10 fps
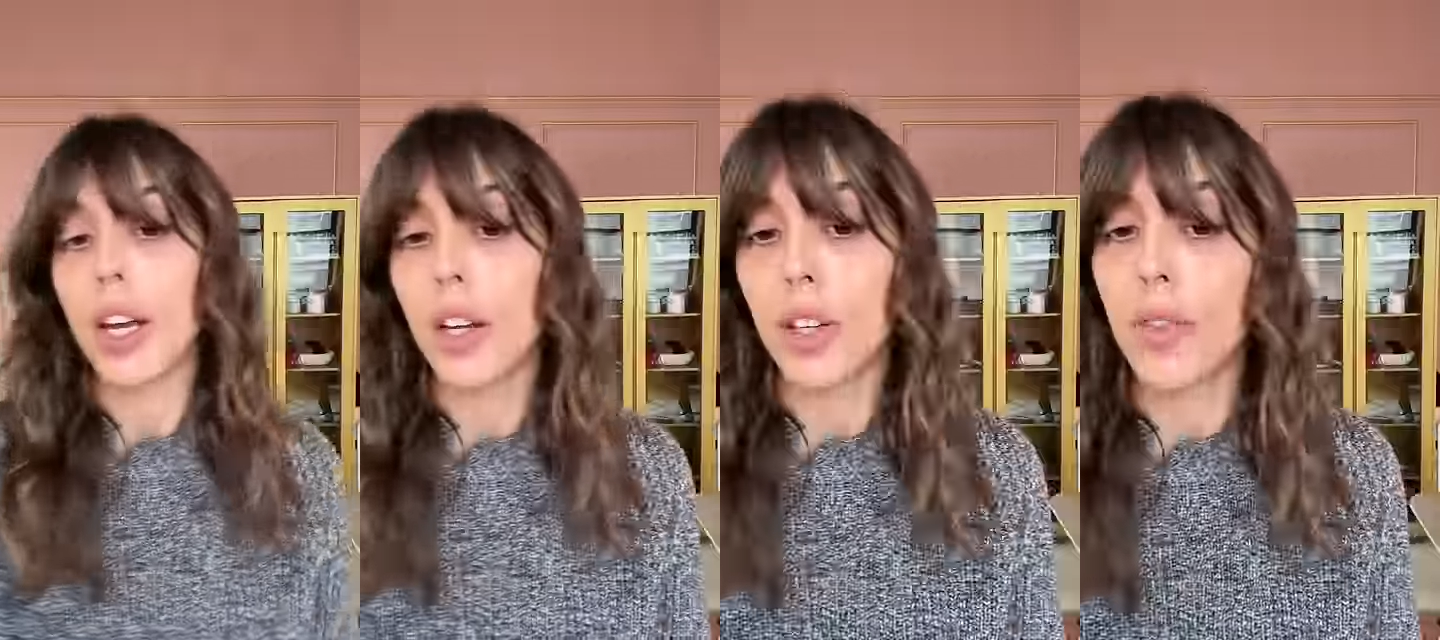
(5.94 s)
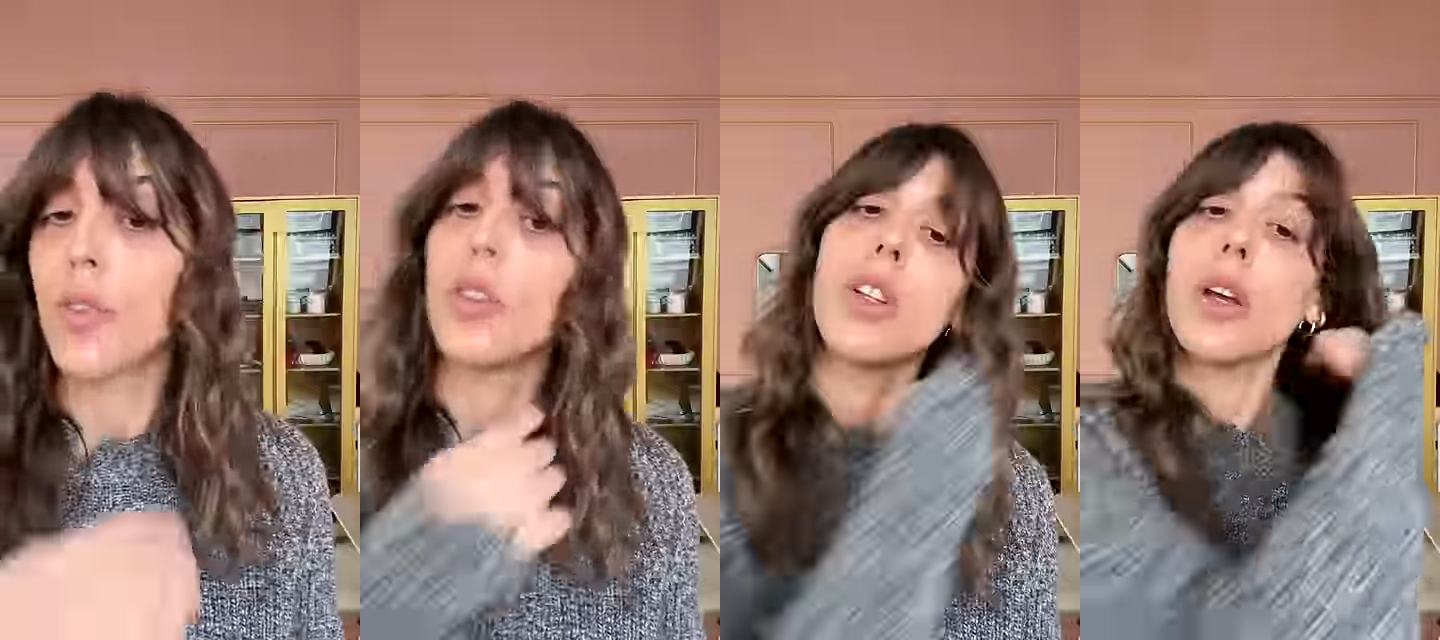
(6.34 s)
cannot give
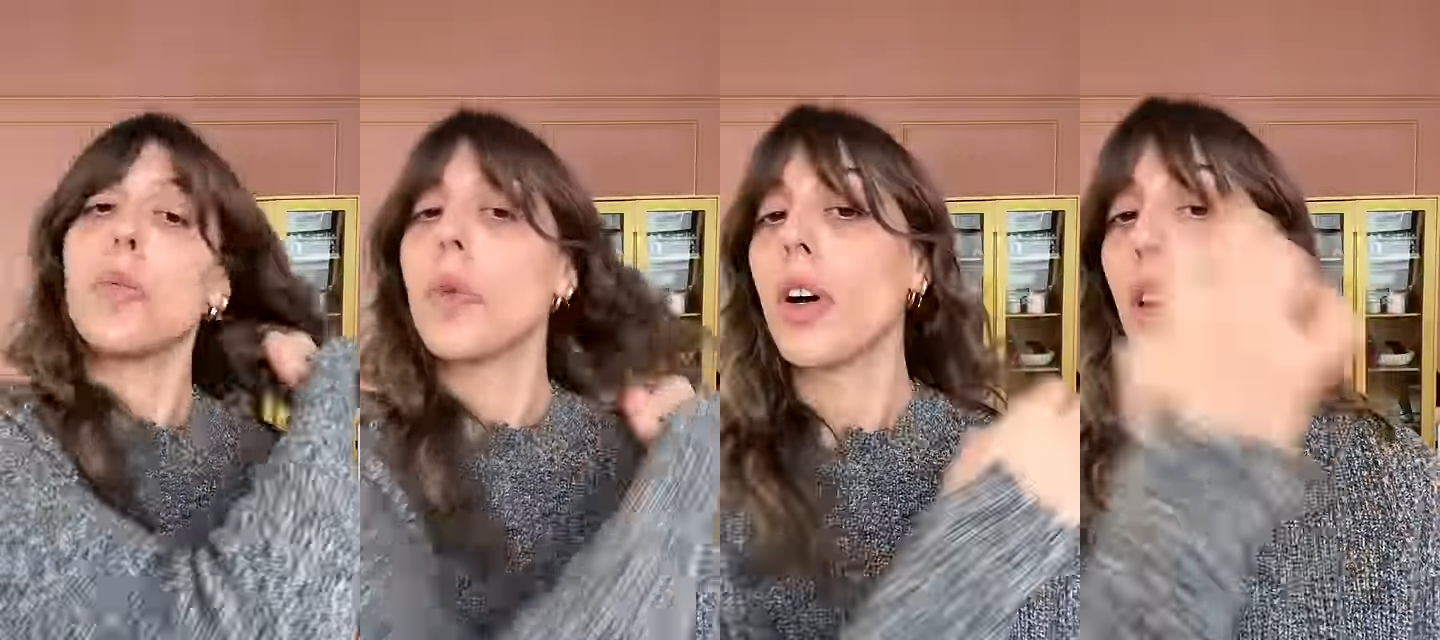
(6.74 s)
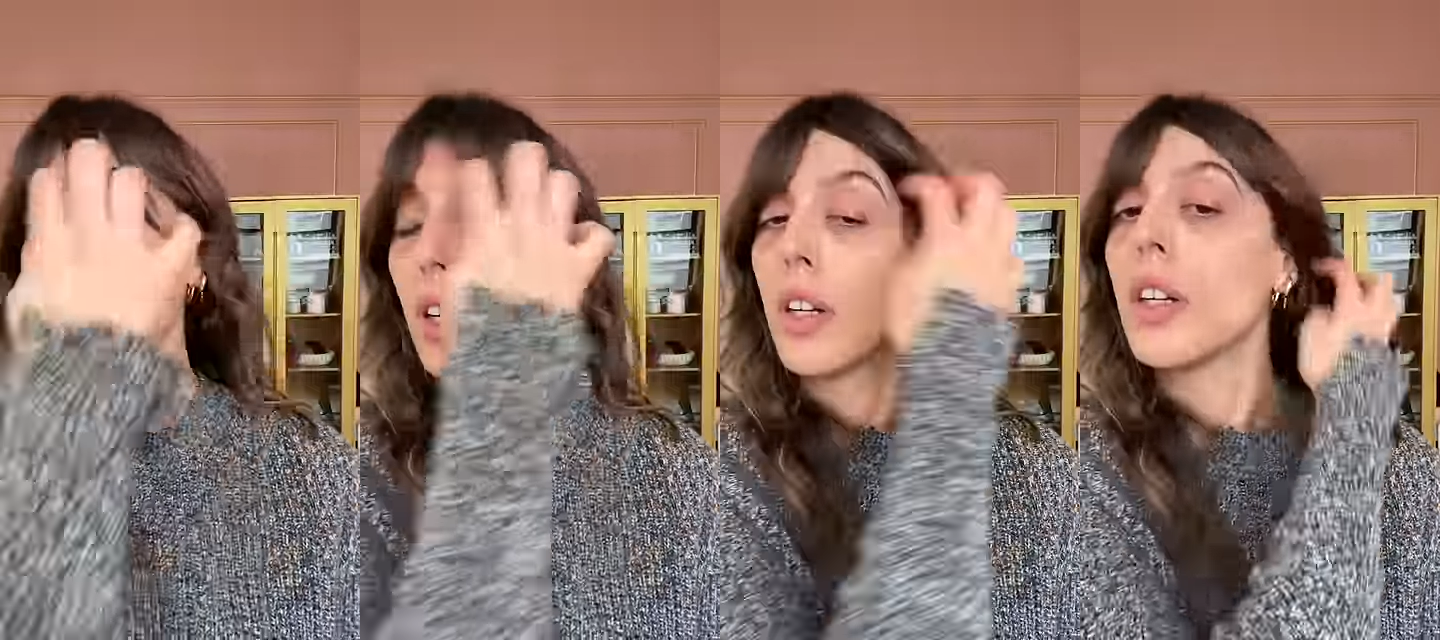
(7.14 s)
you the name
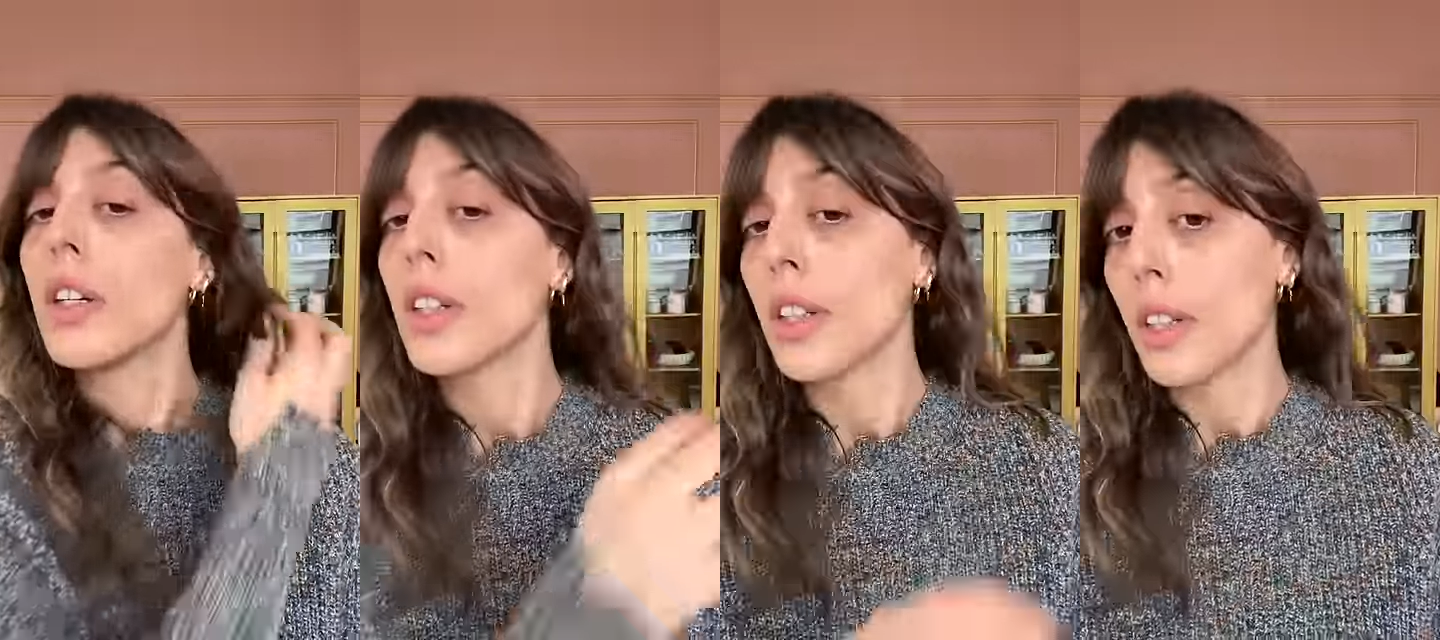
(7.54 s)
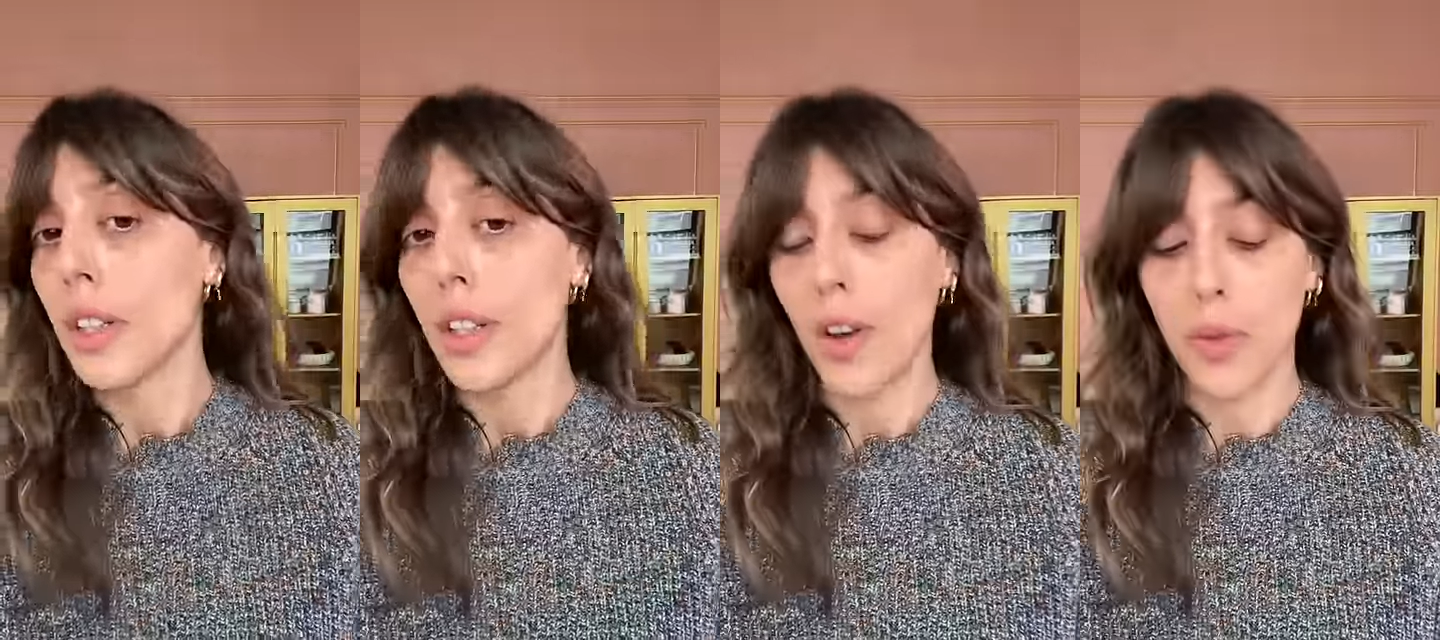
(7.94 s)

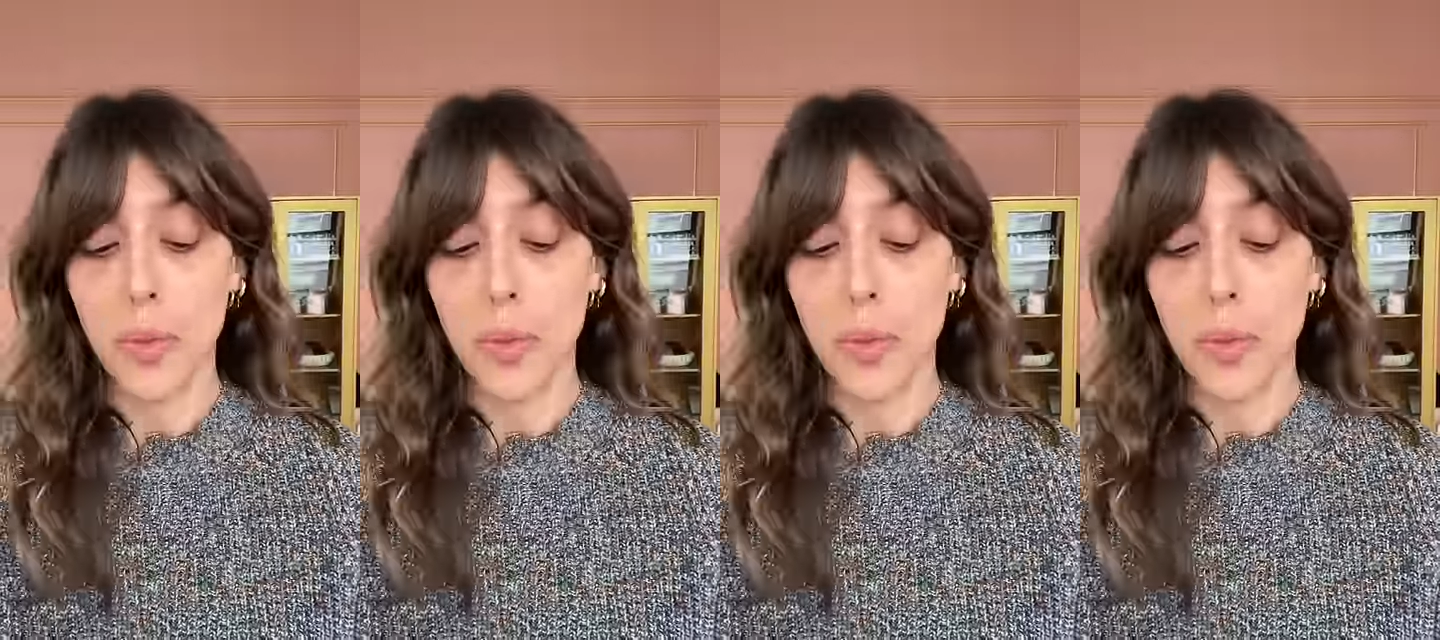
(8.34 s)
of